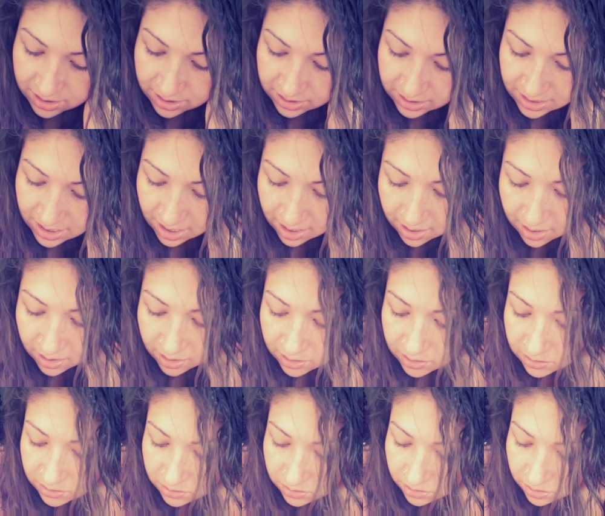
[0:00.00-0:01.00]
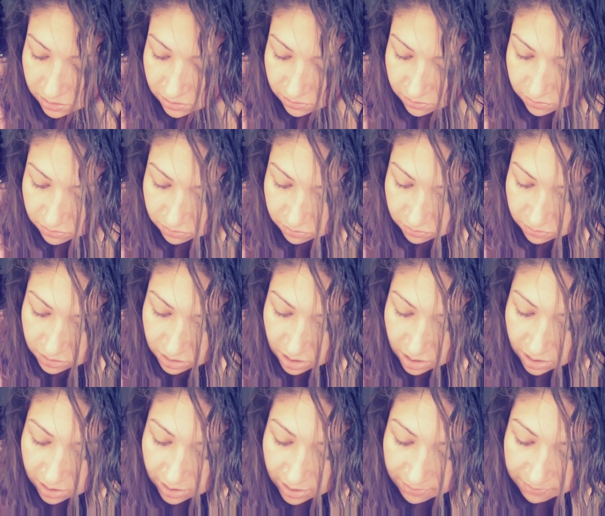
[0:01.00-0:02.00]
yeah, so
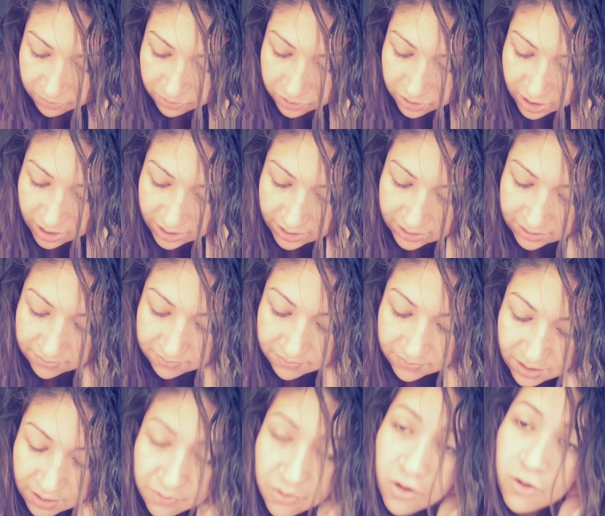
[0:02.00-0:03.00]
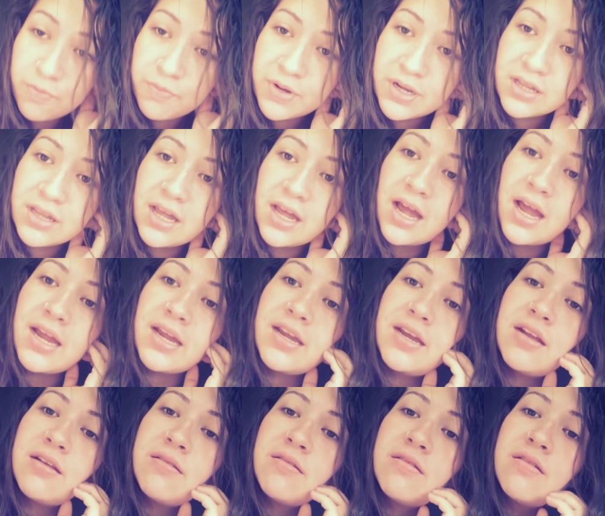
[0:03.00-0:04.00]
I'm hoping that I
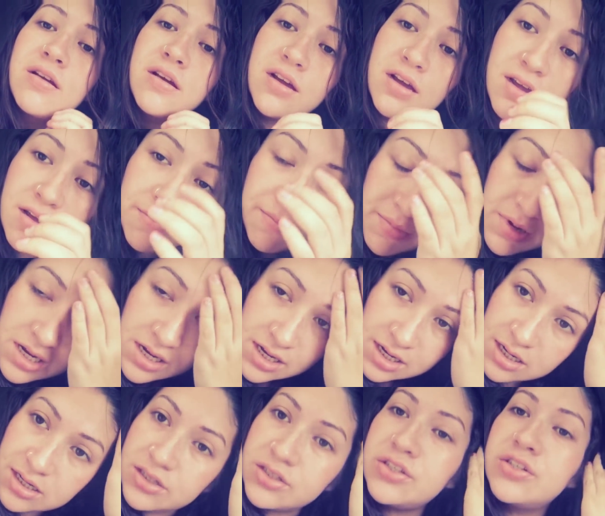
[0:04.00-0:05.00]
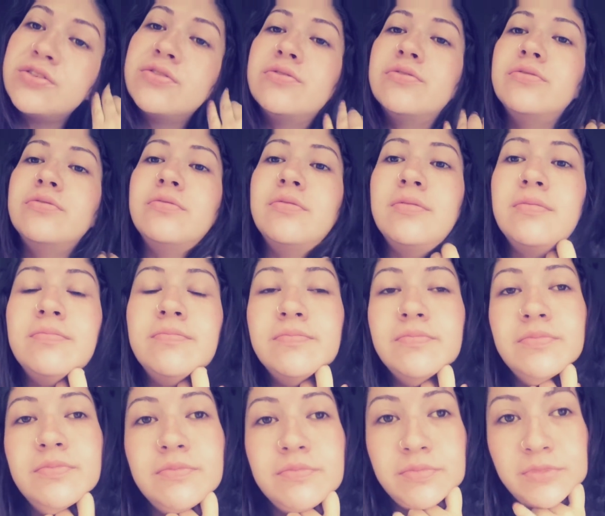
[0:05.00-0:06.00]
can make it to,
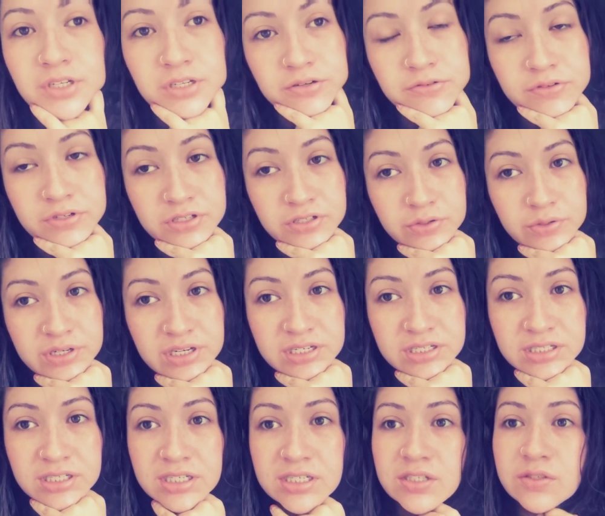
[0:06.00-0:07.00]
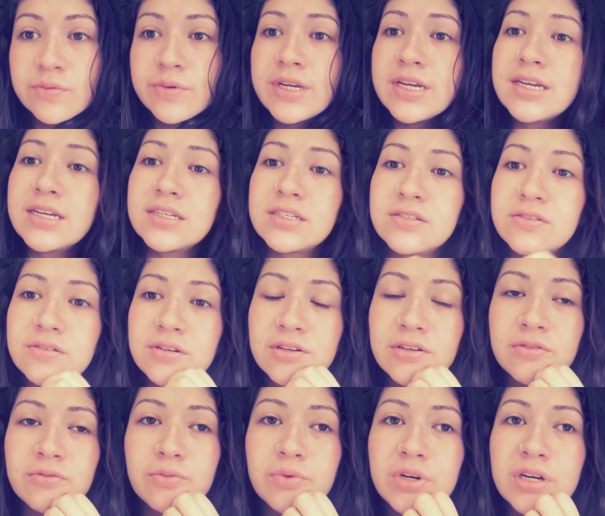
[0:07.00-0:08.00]
you know, the 26 weeks
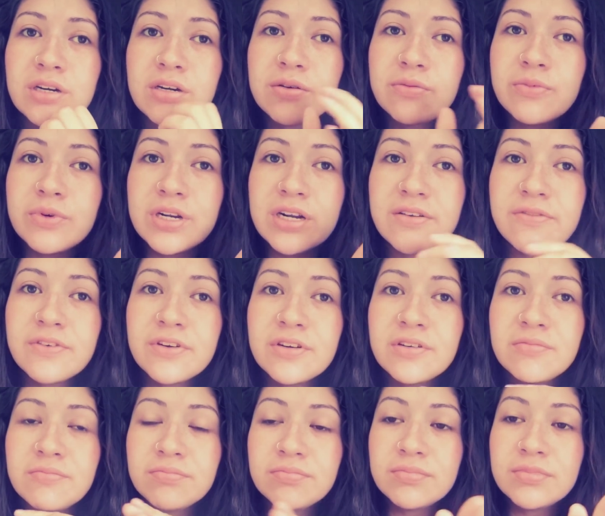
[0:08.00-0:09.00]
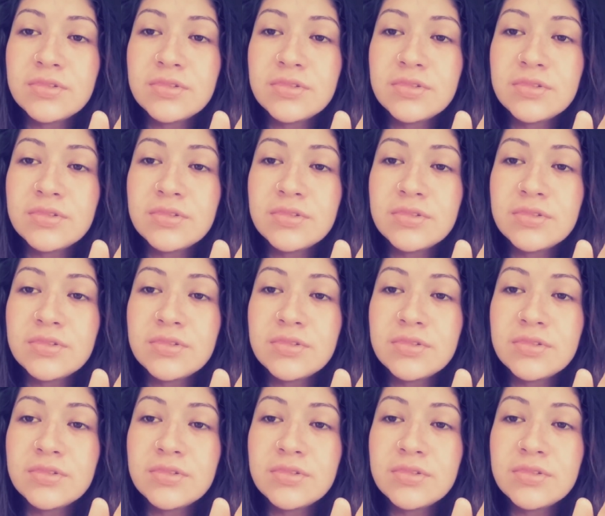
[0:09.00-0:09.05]
or whatever